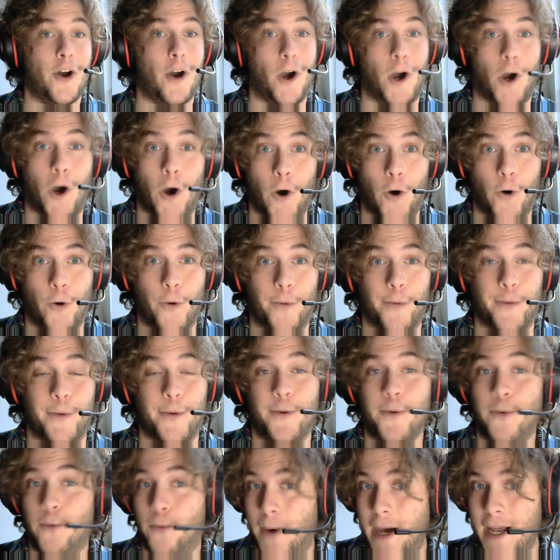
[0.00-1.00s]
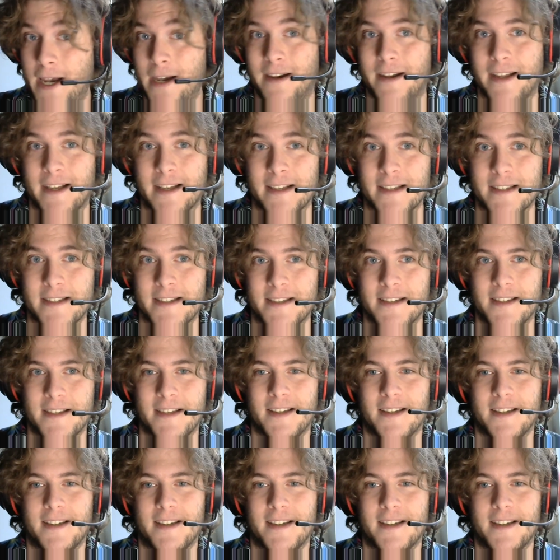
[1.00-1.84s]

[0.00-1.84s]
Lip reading: own Wendy's.